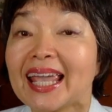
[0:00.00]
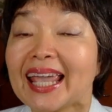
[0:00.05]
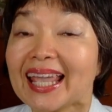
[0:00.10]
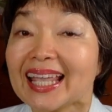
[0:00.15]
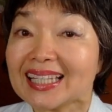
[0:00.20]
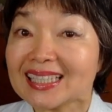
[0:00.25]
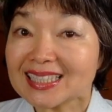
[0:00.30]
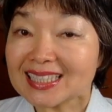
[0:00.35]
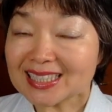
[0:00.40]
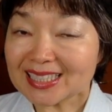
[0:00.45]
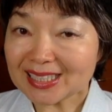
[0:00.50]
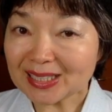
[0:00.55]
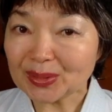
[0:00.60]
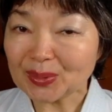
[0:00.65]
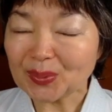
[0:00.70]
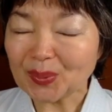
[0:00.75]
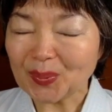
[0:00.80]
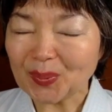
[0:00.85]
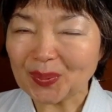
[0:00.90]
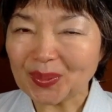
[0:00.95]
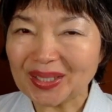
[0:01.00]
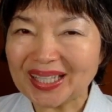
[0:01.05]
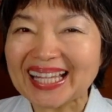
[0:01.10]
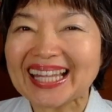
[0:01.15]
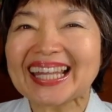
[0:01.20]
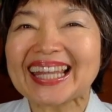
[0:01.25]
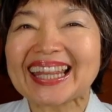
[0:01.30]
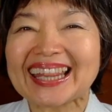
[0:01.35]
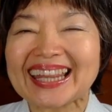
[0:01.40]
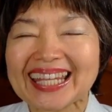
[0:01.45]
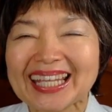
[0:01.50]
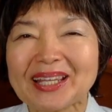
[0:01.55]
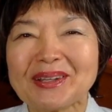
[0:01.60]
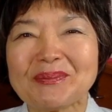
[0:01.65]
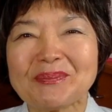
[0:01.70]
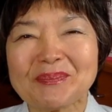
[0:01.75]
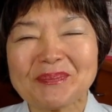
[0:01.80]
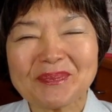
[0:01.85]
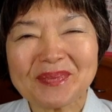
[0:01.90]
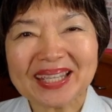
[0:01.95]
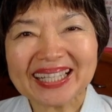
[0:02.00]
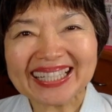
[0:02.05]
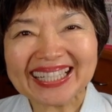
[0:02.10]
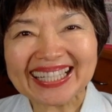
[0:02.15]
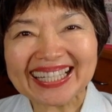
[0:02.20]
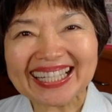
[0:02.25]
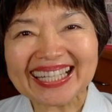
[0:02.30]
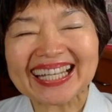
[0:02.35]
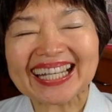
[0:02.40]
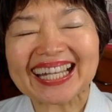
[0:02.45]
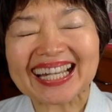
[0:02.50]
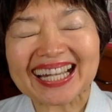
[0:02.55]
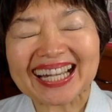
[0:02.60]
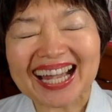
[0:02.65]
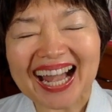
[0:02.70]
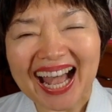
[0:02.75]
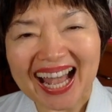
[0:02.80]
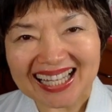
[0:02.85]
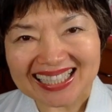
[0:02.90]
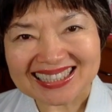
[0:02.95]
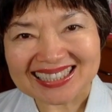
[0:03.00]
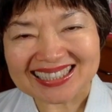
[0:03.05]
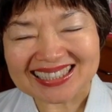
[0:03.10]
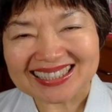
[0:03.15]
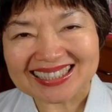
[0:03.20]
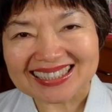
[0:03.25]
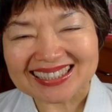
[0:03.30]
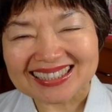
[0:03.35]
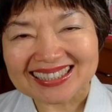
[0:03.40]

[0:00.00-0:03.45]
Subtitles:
In Shinto, there are many gods.